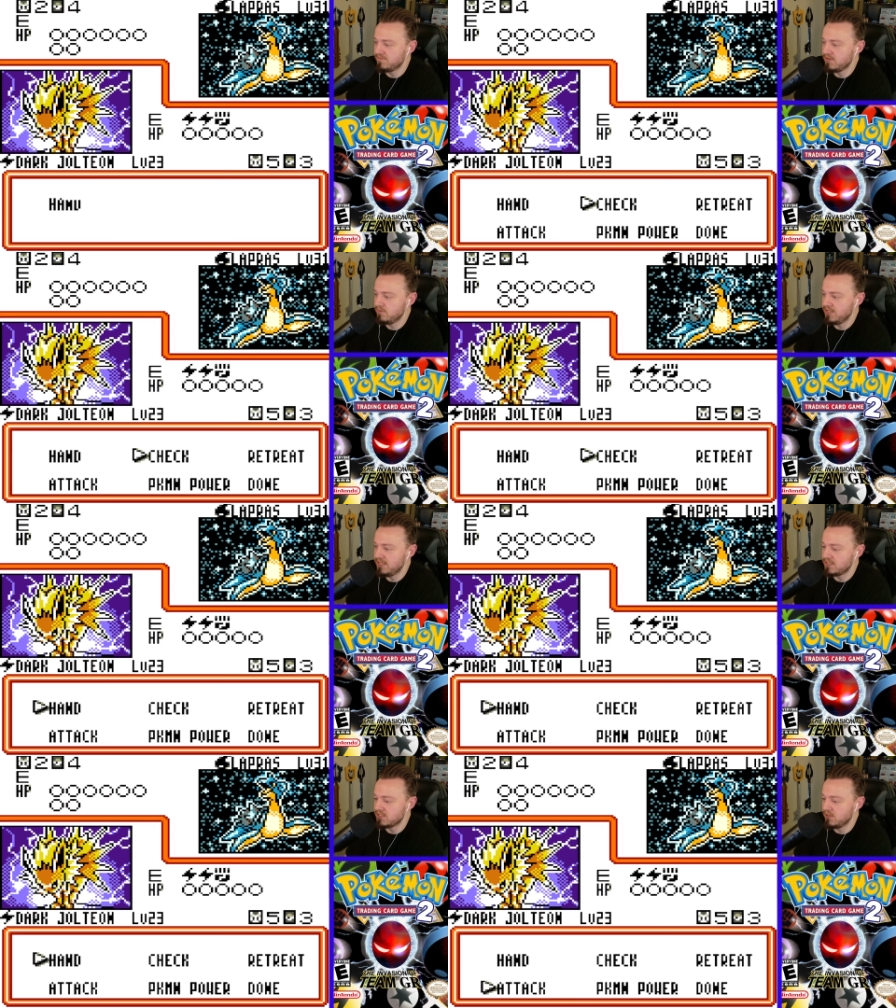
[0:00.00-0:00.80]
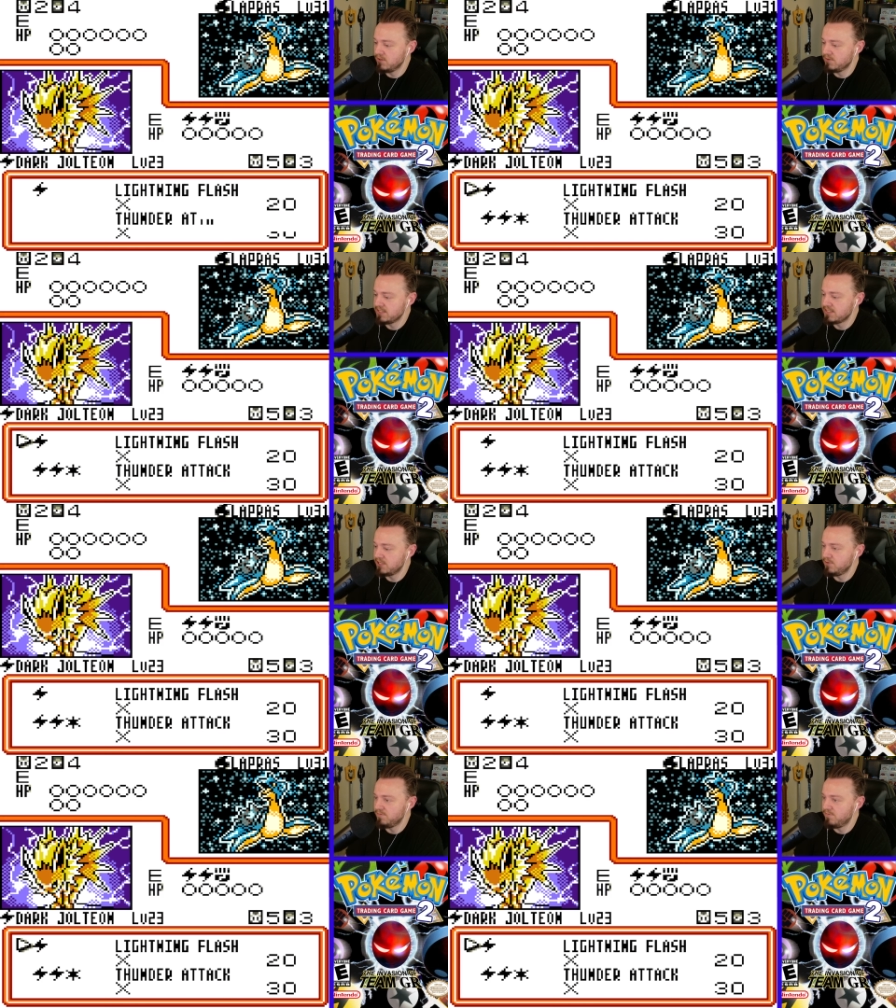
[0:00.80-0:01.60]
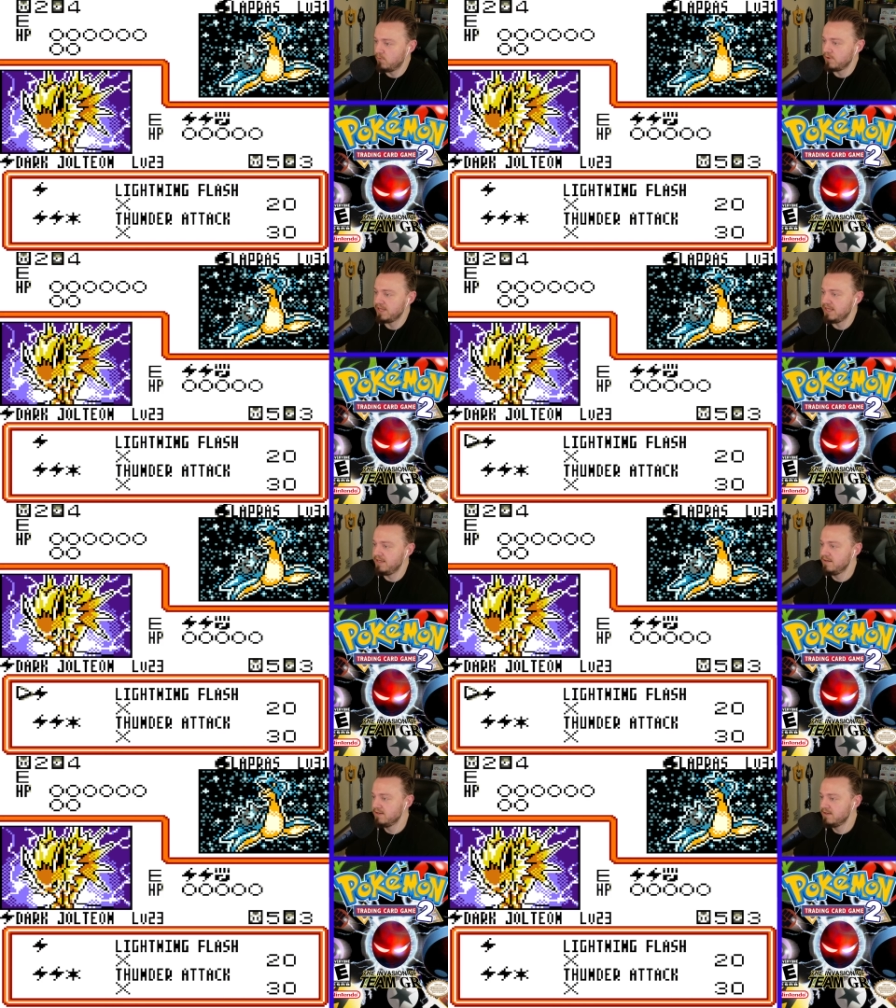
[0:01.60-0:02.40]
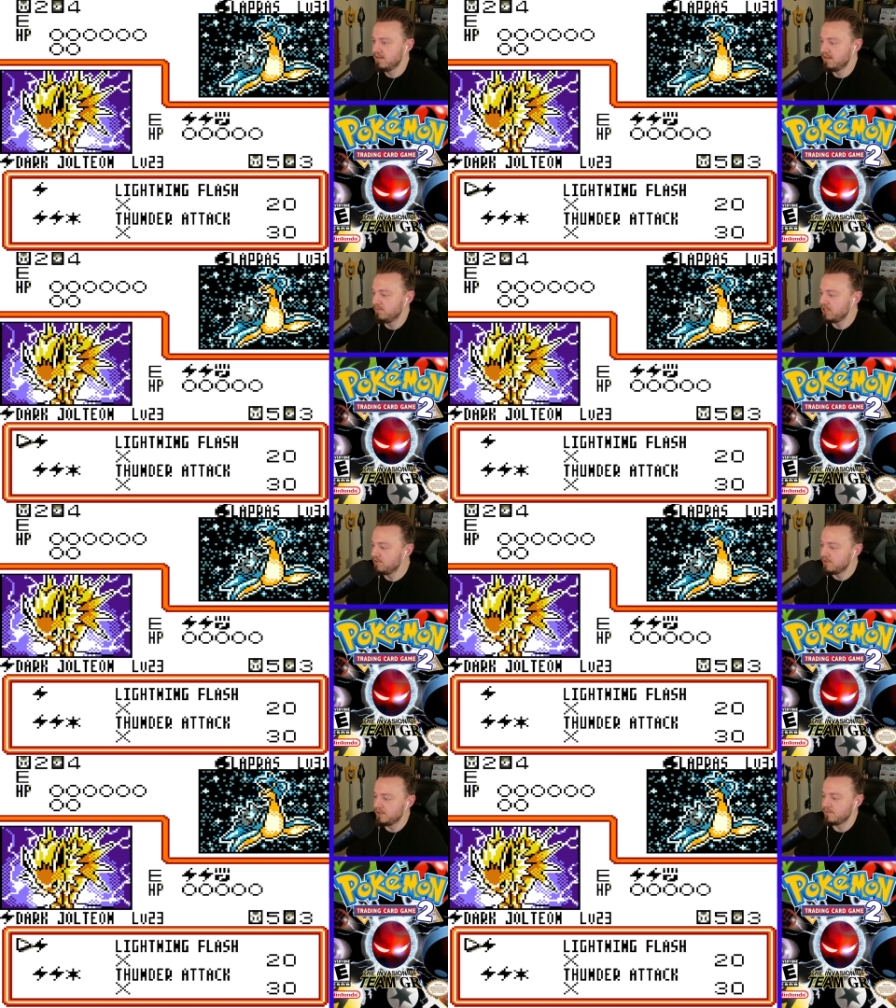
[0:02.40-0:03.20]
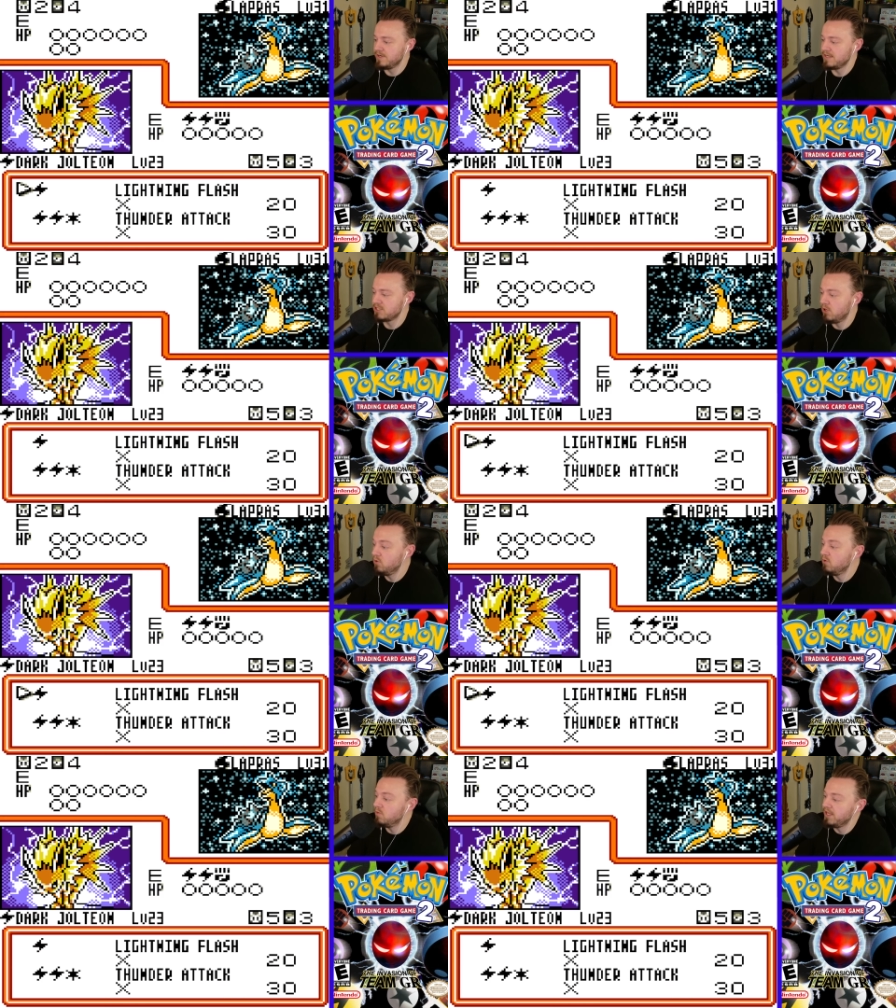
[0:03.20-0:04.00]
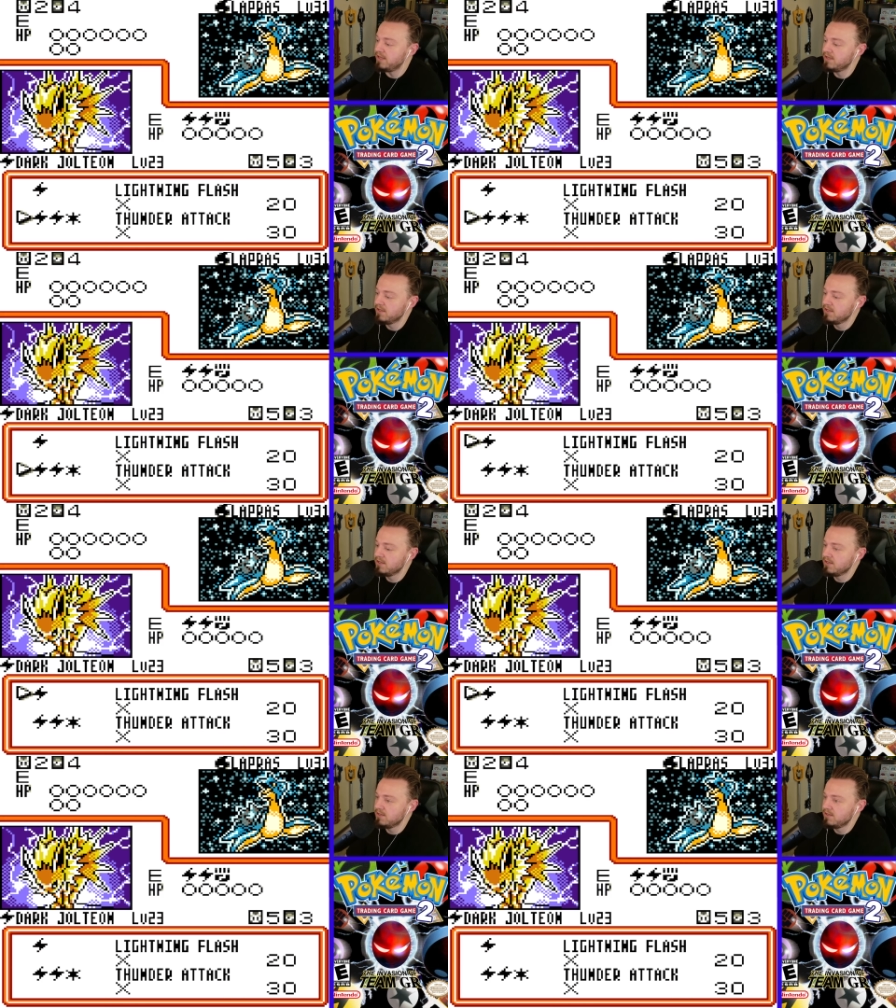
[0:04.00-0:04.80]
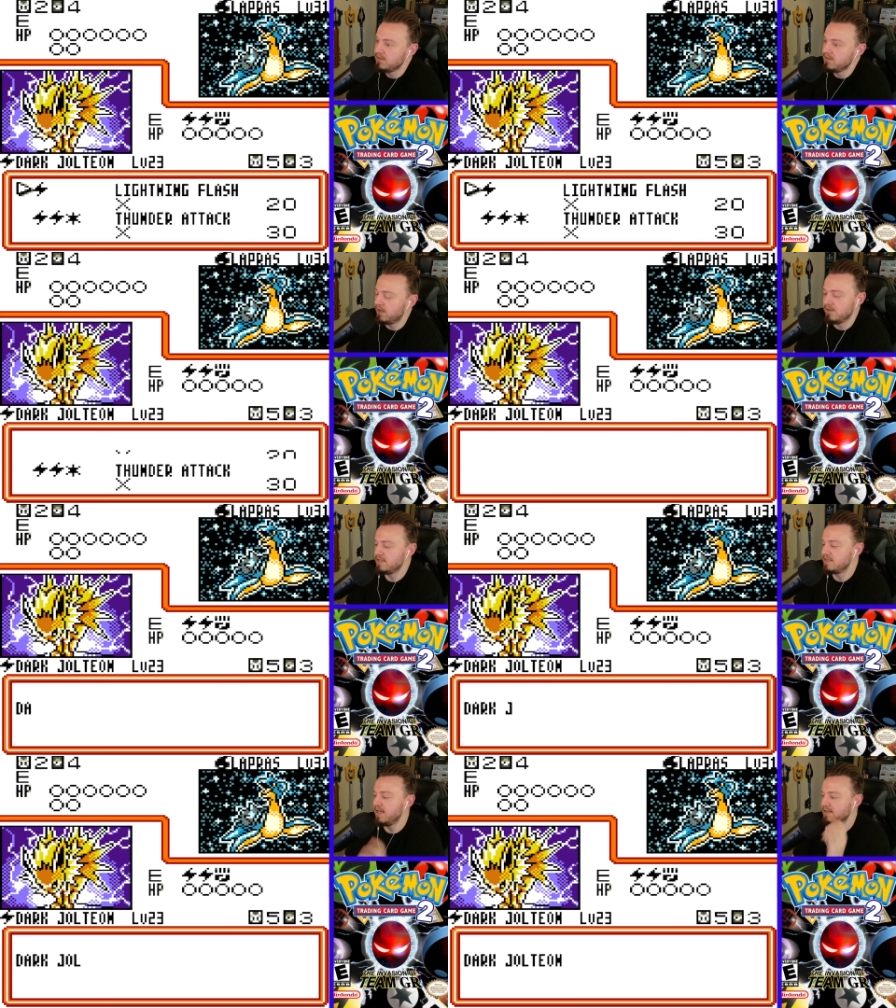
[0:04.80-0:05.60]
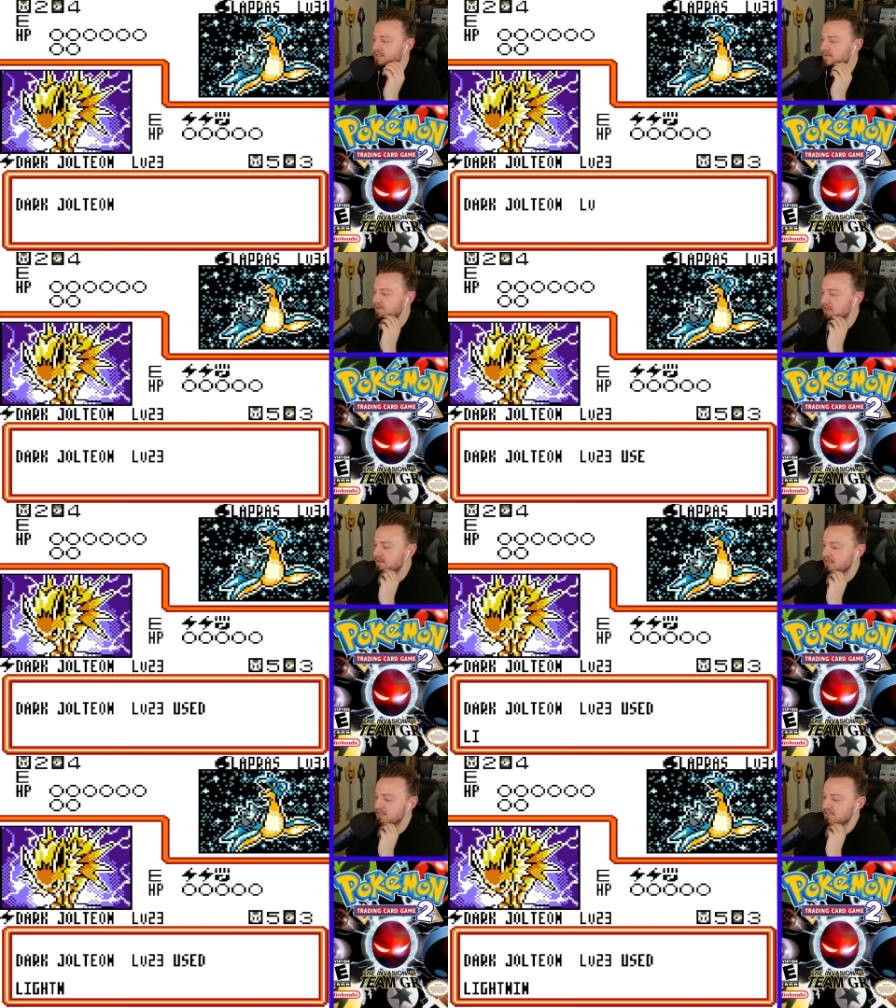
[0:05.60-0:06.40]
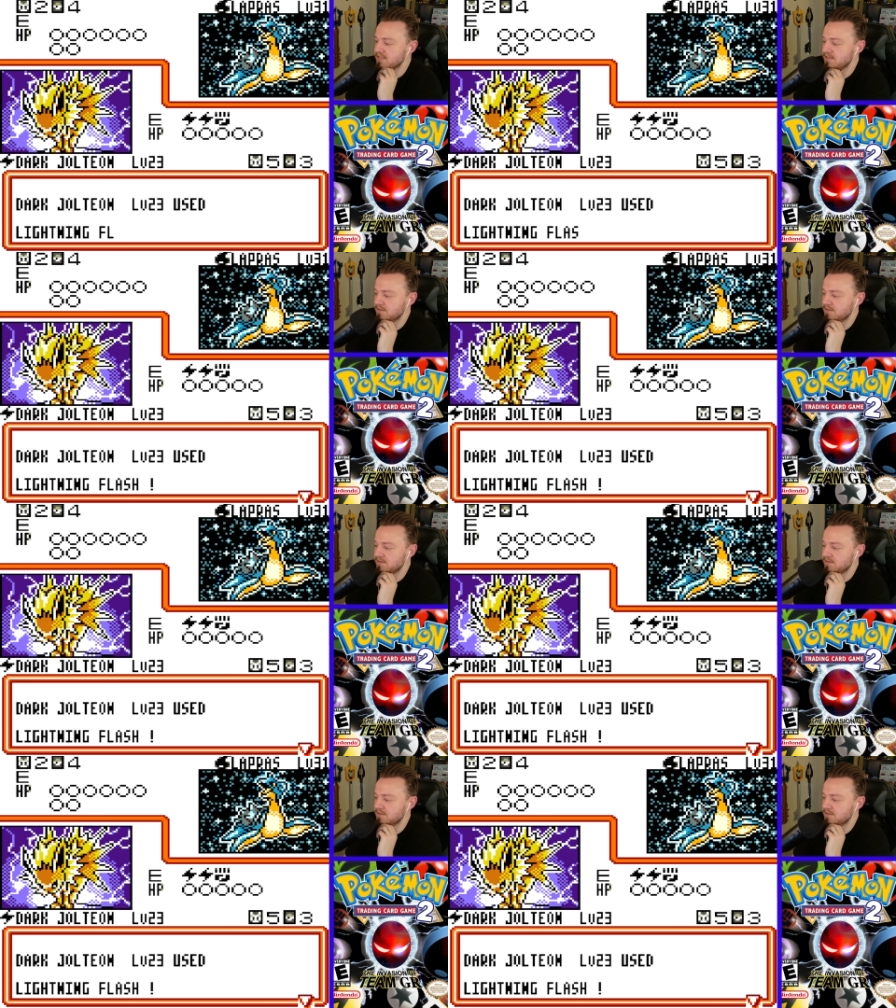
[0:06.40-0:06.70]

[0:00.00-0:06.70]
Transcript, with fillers: weak, so this is going to do 40, and then we can do another one next. Ooh, wait. No, it's definitely this.